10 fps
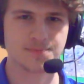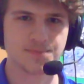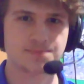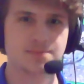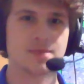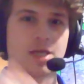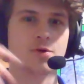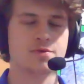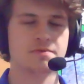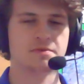Then you
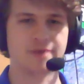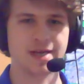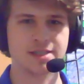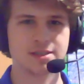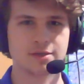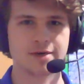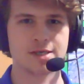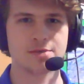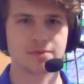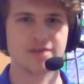also have a race. A
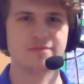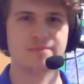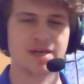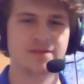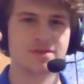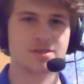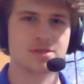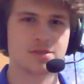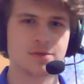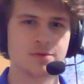race will give benefits
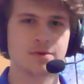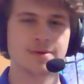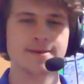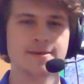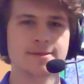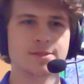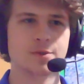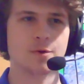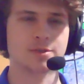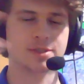to
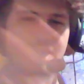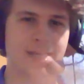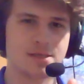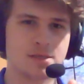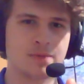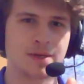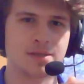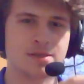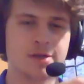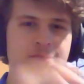your stats as well
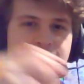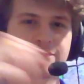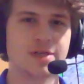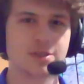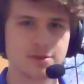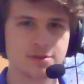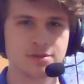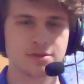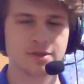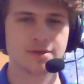as other
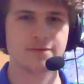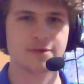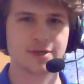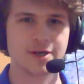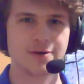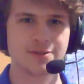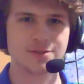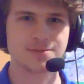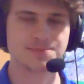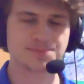features for your character.
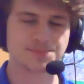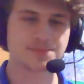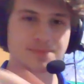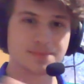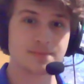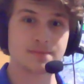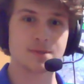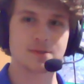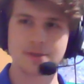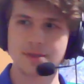
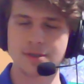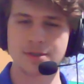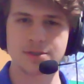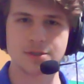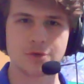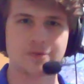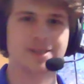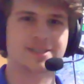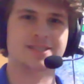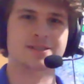So
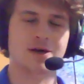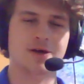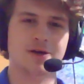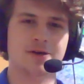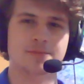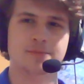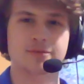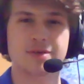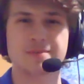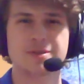races are
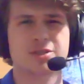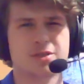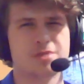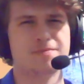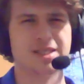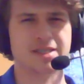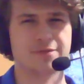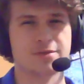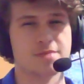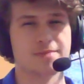pretty much just
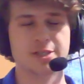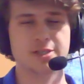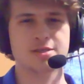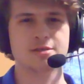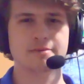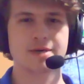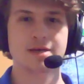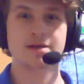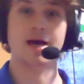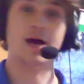different species.
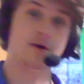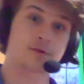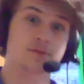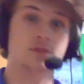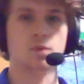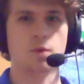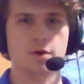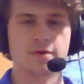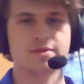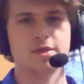Elves,
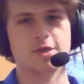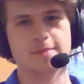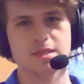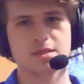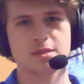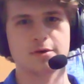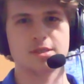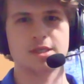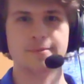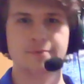dwarves, humans, there are
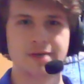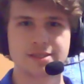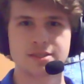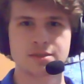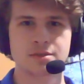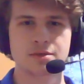sub races